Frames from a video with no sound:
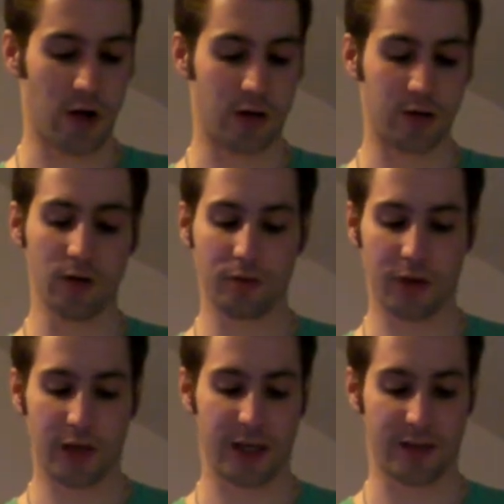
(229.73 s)
you
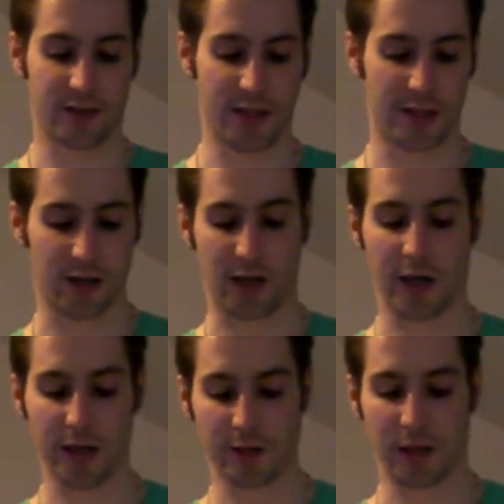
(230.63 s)
forget that
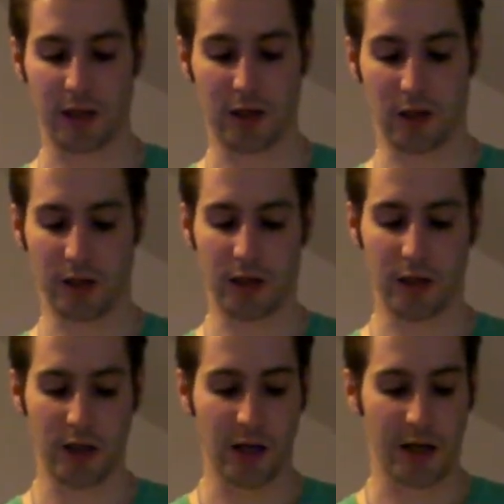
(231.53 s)
I am a lawyer
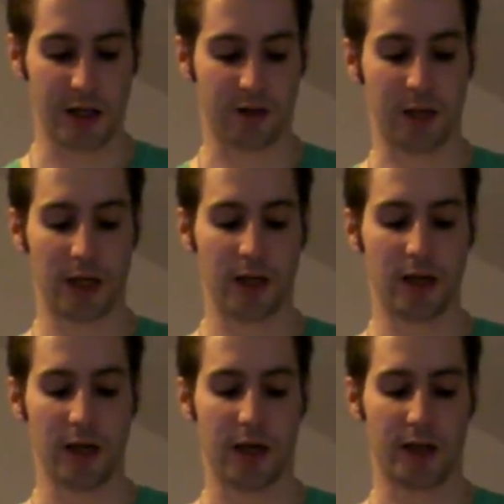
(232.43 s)
as well
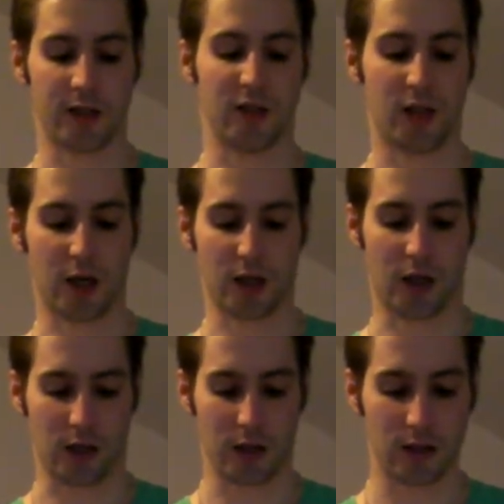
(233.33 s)
as a doctor.
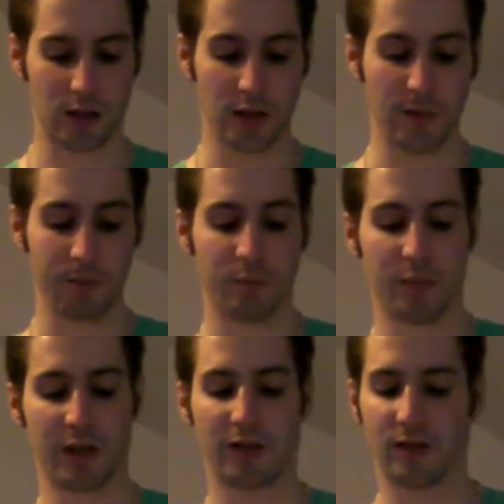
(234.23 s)

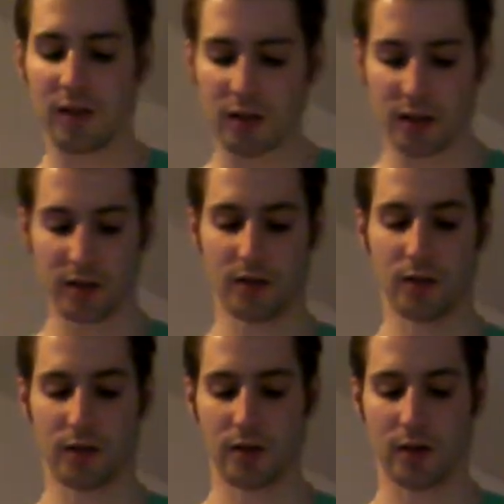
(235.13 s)
But this is
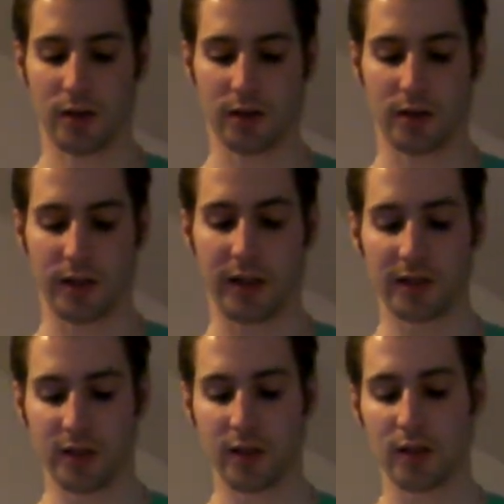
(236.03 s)
not
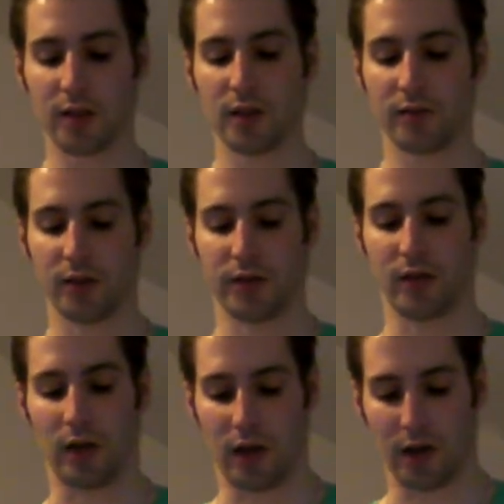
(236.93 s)
altogether for
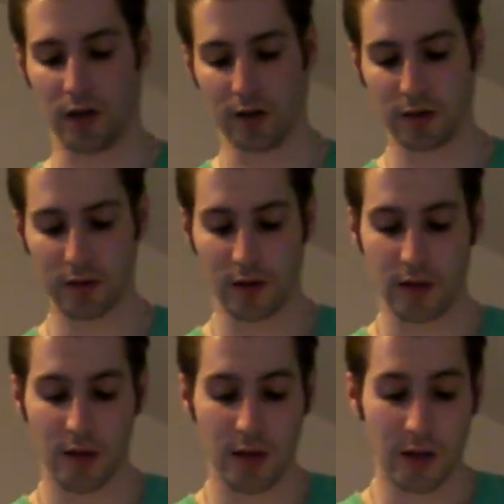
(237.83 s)
the law.
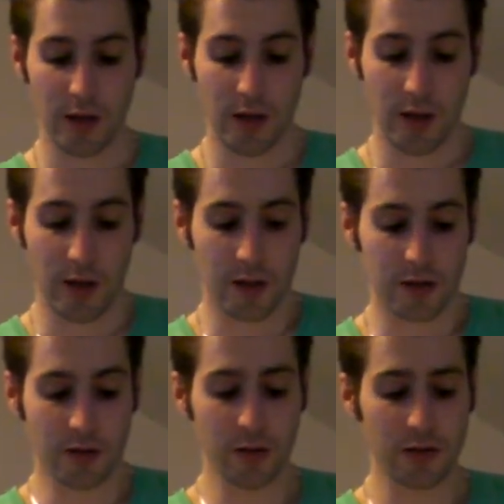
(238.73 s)

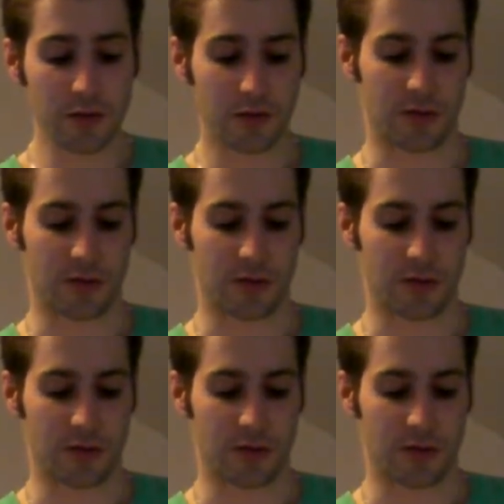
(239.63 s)
You know